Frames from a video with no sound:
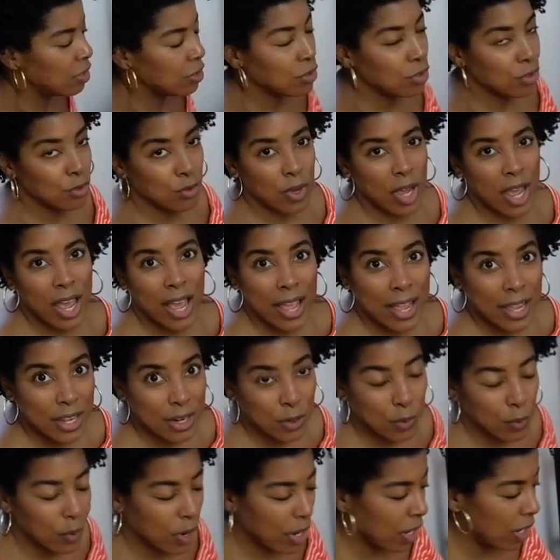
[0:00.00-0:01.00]
to
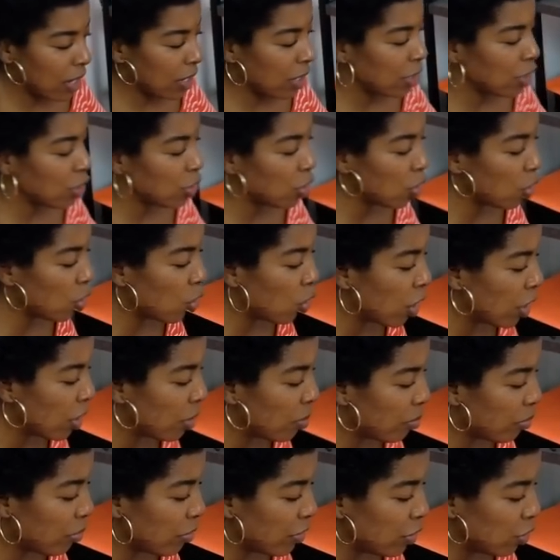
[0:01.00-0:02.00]
hide away your
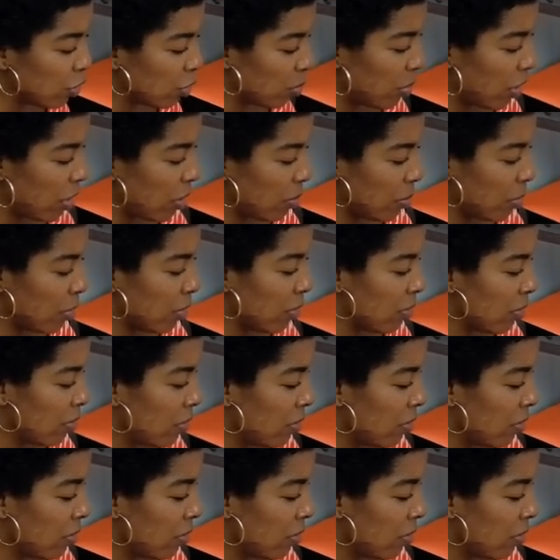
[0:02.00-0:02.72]
printer paper.